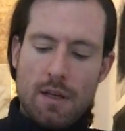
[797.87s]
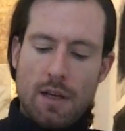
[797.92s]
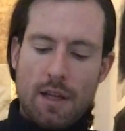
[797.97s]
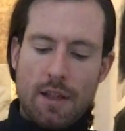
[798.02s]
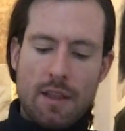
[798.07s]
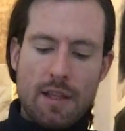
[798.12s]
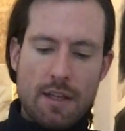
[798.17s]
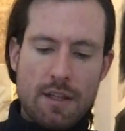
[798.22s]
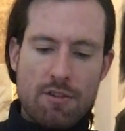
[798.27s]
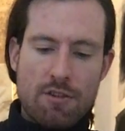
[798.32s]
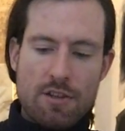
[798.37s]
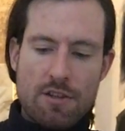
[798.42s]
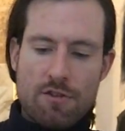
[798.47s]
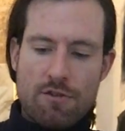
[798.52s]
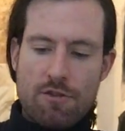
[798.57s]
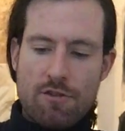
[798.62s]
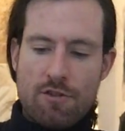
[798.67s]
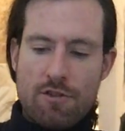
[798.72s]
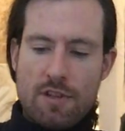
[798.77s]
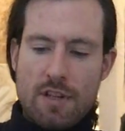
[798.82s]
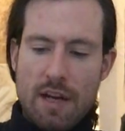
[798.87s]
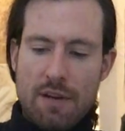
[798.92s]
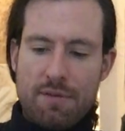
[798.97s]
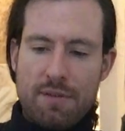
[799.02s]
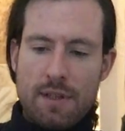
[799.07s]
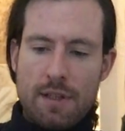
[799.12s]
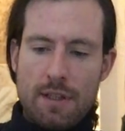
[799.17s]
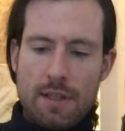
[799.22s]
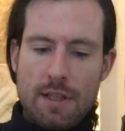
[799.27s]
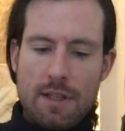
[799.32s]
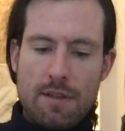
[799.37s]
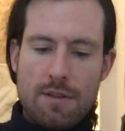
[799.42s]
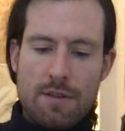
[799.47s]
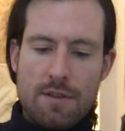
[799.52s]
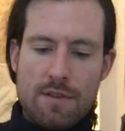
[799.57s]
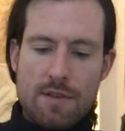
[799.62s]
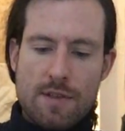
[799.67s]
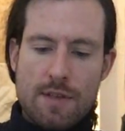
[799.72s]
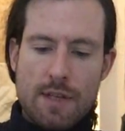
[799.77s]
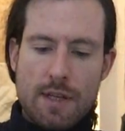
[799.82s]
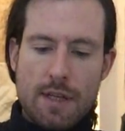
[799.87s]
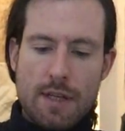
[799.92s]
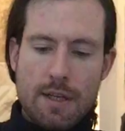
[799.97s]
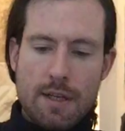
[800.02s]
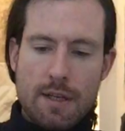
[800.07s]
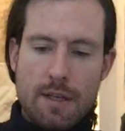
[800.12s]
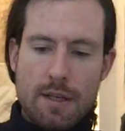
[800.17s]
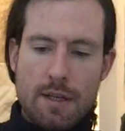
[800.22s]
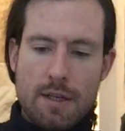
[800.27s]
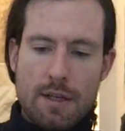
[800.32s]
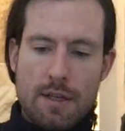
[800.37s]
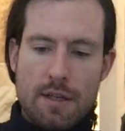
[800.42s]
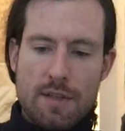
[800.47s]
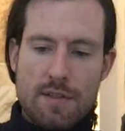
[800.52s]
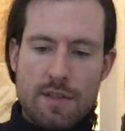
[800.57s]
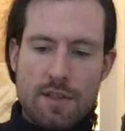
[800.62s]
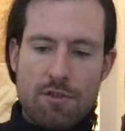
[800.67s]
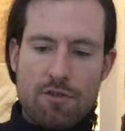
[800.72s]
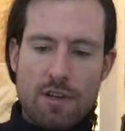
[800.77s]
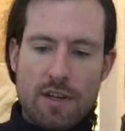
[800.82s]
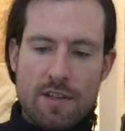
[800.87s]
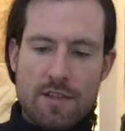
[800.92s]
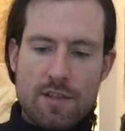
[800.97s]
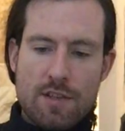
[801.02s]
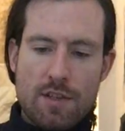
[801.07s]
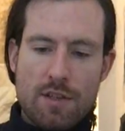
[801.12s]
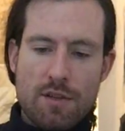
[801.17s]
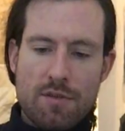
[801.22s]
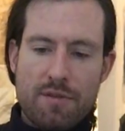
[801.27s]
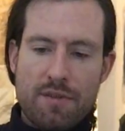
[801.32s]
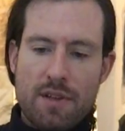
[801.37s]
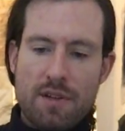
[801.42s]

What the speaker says: I think that definitely there's a suggestion of,